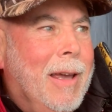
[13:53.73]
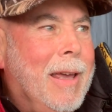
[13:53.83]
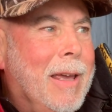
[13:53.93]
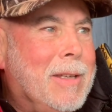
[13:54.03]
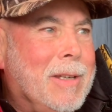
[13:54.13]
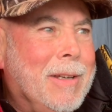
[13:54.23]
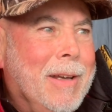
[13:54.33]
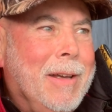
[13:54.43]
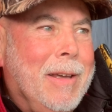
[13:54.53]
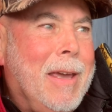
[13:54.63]
It,
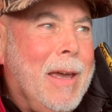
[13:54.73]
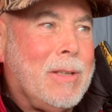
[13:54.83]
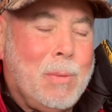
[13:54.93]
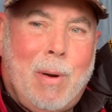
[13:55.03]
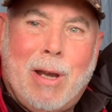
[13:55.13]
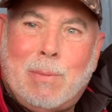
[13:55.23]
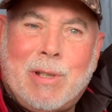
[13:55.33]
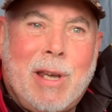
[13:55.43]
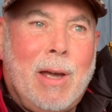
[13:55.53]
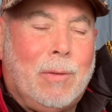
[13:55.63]
yeah, surprised
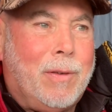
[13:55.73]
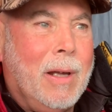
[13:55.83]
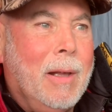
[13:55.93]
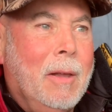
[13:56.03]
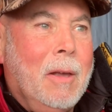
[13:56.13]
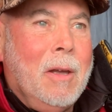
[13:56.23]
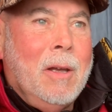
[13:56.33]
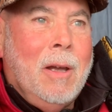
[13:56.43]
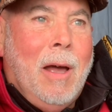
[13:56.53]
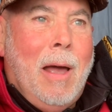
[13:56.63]
myself.
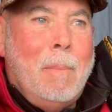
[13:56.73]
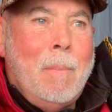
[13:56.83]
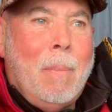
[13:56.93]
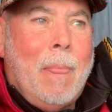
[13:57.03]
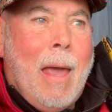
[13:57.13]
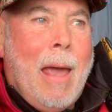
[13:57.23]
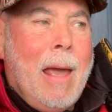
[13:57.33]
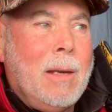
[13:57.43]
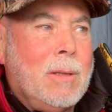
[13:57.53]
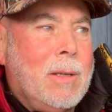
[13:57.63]
Um,
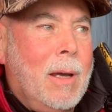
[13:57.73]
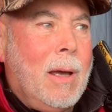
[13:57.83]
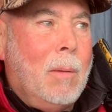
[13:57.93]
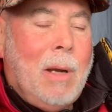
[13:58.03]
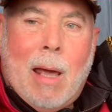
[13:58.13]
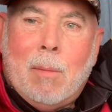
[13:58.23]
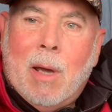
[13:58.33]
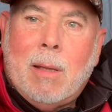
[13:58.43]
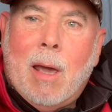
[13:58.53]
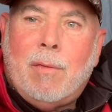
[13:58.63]
and uh, I'm glad I
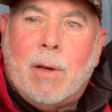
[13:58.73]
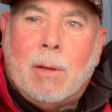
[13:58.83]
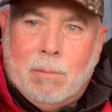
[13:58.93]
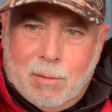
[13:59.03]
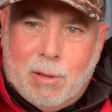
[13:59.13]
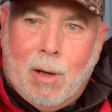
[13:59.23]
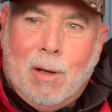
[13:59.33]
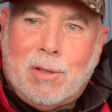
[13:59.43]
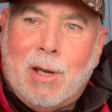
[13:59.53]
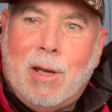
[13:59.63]
made the effort. So
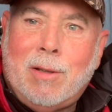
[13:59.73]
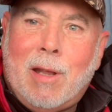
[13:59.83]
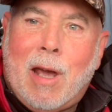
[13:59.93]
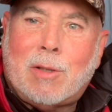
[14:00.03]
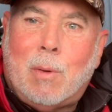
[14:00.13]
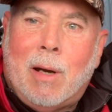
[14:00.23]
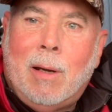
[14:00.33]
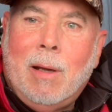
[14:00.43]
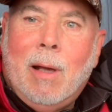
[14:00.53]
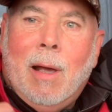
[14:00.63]
I'll see you on the next one.
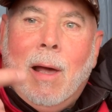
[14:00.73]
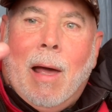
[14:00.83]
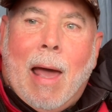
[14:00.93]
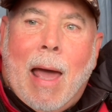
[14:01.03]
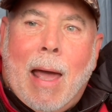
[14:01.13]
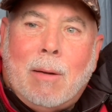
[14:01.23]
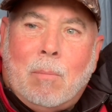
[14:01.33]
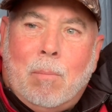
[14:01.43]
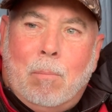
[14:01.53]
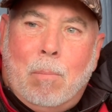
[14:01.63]
And
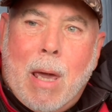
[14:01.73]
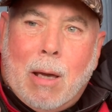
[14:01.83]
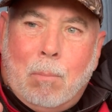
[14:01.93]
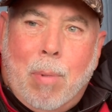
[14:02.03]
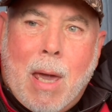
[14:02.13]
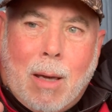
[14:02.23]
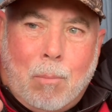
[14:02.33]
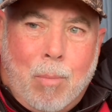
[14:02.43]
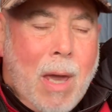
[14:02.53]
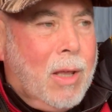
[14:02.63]
big, big,
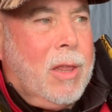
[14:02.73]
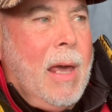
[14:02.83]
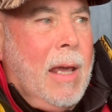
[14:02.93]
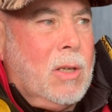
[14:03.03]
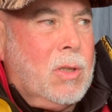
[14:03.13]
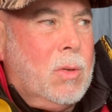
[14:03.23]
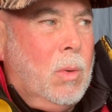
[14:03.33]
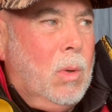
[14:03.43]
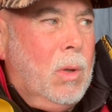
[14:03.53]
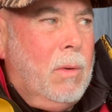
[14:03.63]
big thanks to
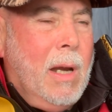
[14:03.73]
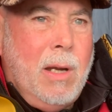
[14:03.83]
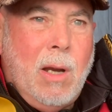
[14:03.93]
all the really